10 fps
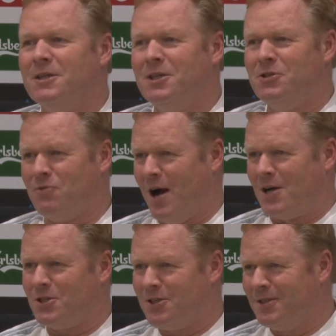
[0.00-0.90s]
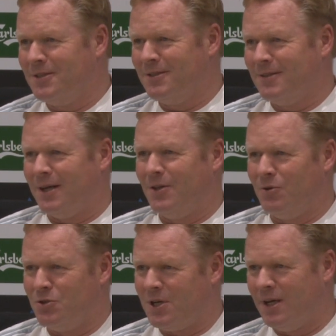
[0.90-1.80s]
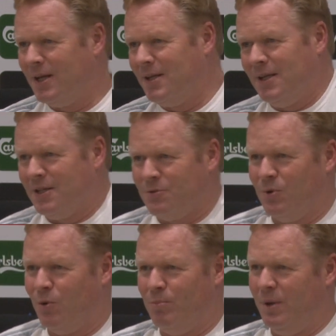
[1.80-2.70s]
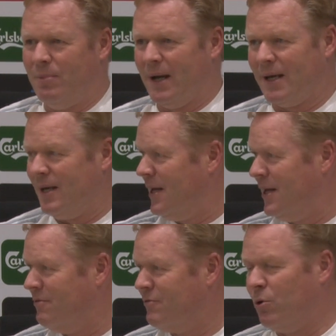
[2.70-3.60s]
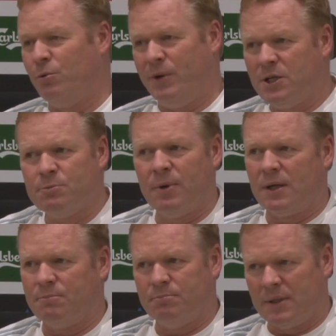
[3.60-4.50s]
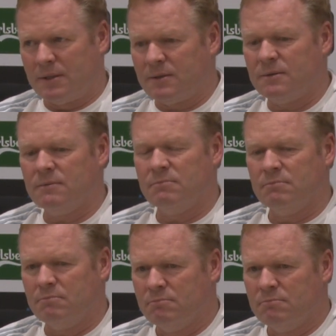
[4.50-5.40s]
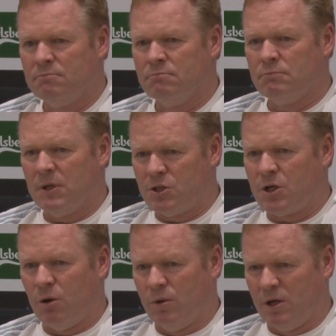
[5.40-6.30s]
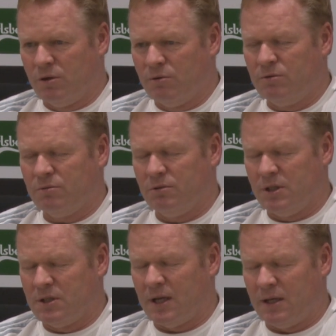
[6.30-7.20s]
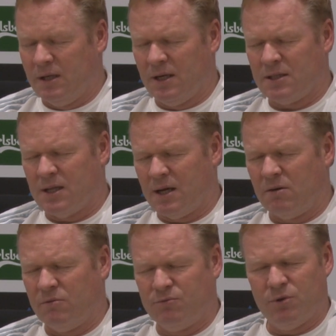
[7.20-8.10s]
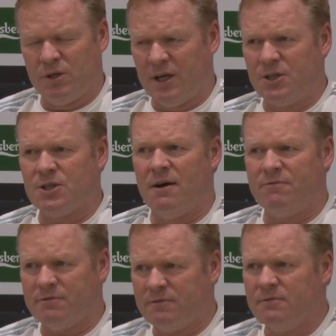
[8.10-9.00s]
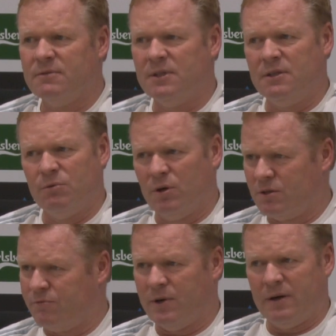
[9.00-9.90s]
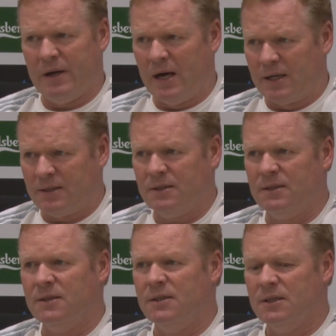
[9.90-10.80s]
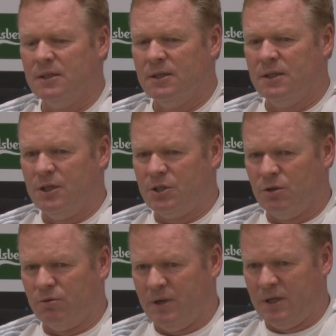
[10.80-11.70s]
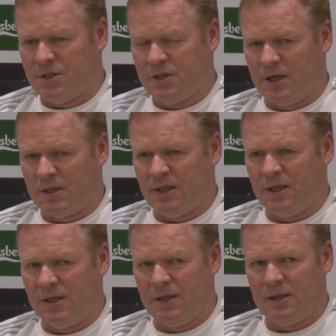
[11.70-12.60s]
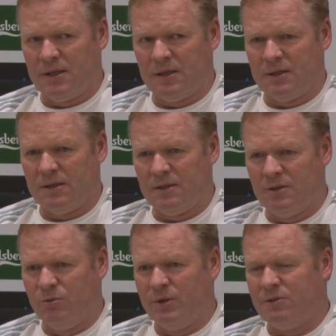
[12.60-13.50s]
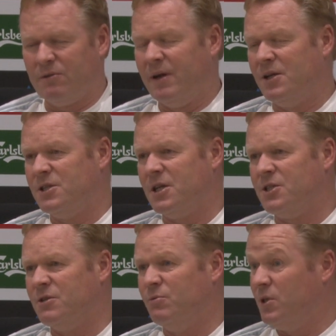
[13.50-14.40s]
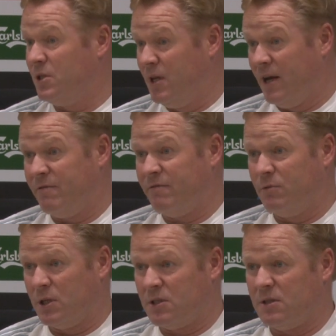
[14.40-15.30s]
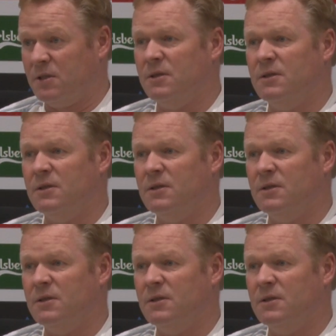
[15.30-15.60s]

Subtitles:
fast. I don't say that he will be back in 4 weeks, but it's going good. He has now 4 days off. He worked very hard. He's already starting doing training session with Dave Watson,